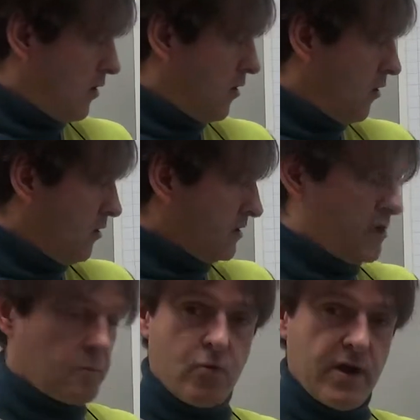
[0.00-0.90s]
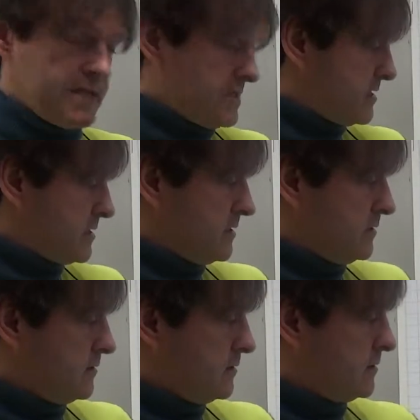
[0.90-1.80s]
All the operators
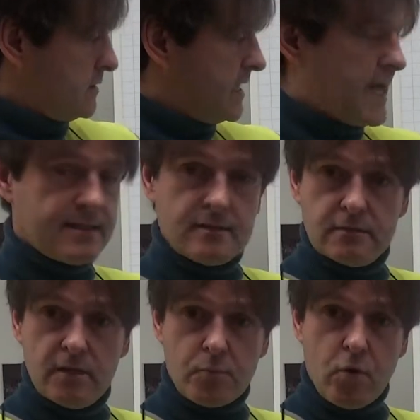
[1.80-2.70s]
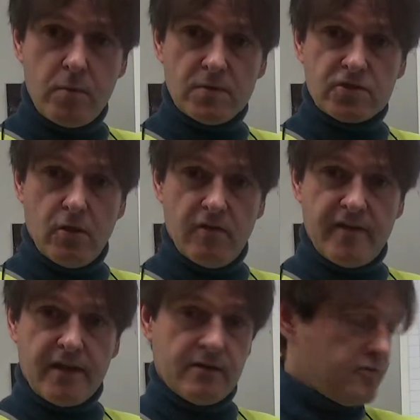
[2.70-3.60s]
get a problem
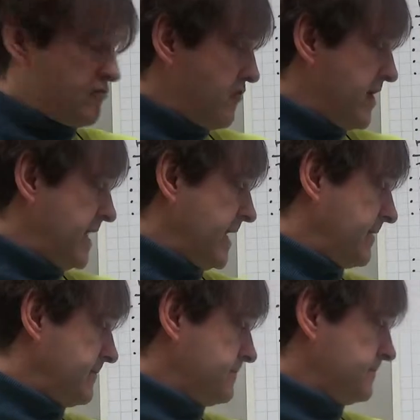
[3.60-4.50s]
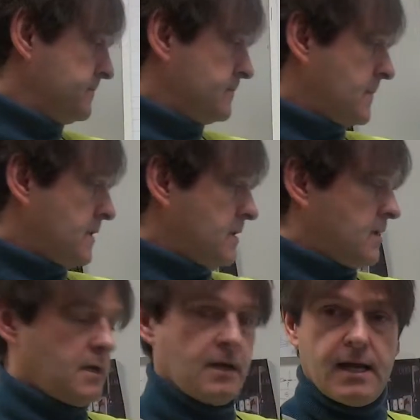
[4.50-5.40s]
solving training.
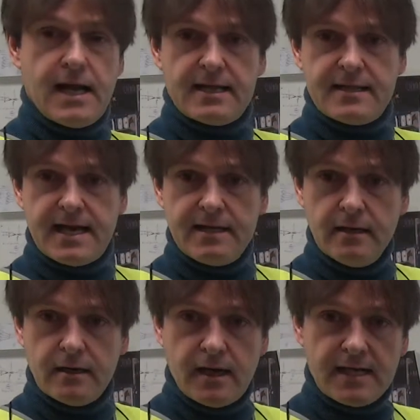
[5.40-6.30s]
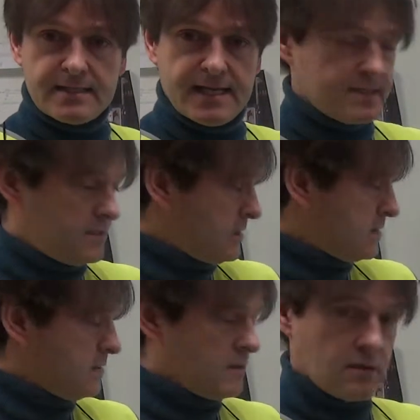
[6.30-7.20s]
And then I tested,
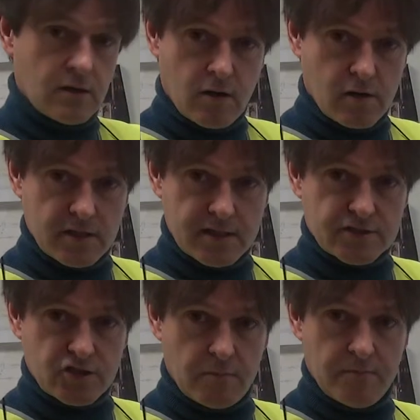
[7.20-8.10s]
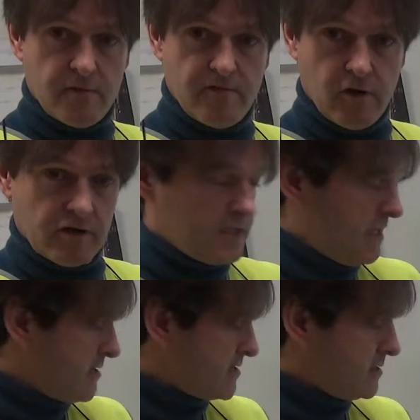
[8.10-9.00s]
are there some
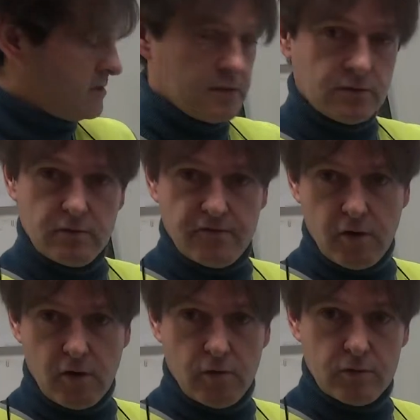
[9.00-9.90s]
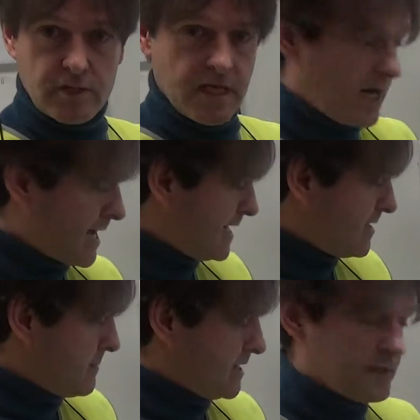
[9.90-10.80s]
volunteers to follow the
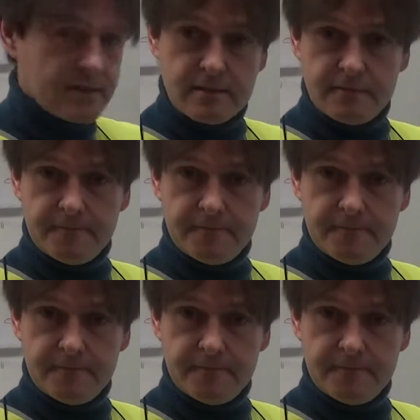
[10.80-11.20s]
Harada method?